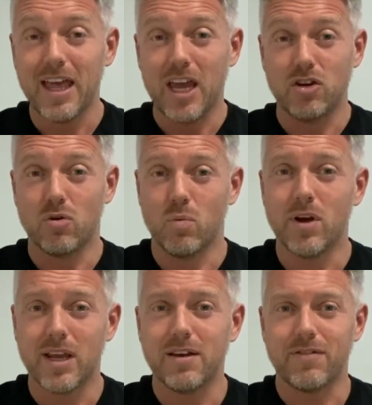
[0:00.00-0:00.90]
in your
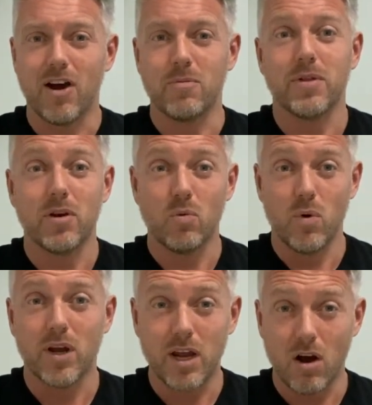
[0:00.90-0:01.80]
work environment, that are
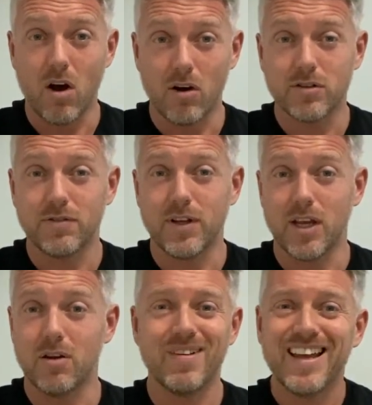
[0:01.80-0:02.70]
working hard for
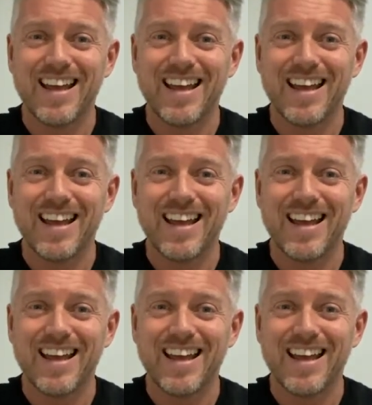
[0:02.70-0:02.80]
you,